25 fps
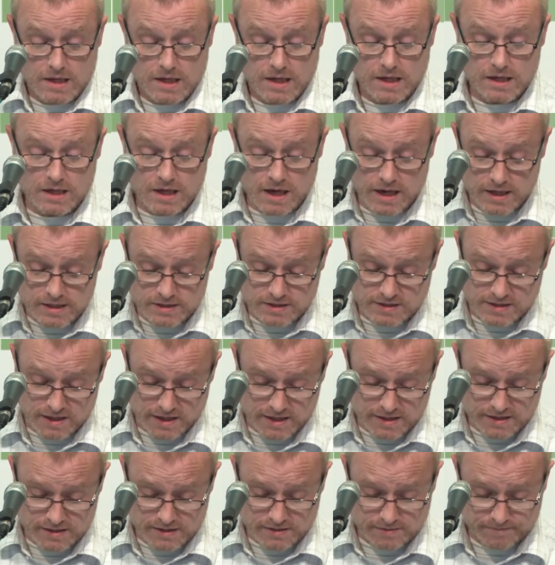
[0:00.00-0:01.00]
In
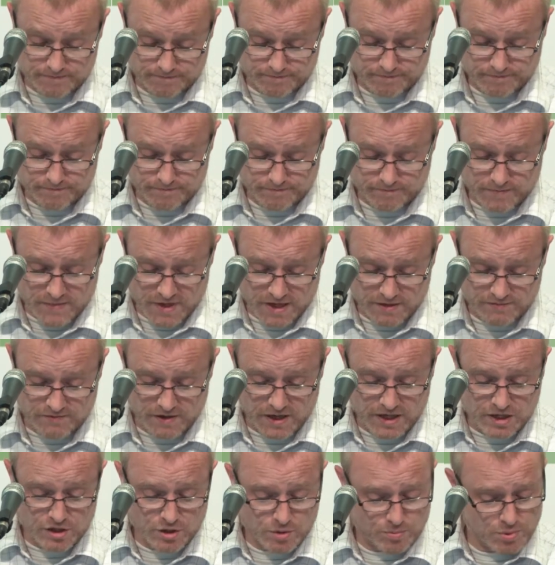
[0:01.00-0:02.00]
hindsight, if
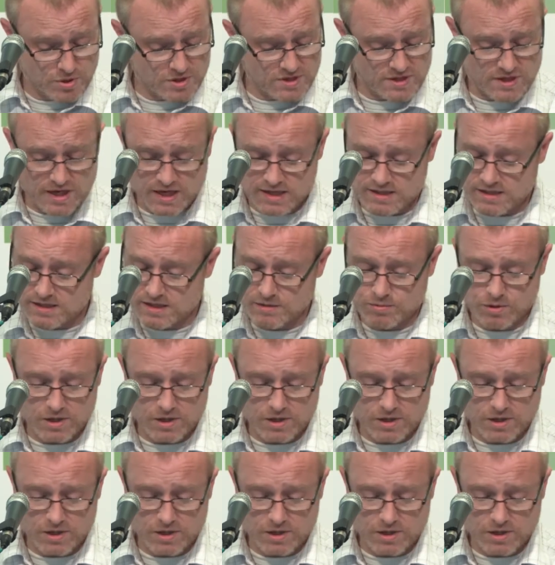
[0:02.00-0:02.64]
I knew precisely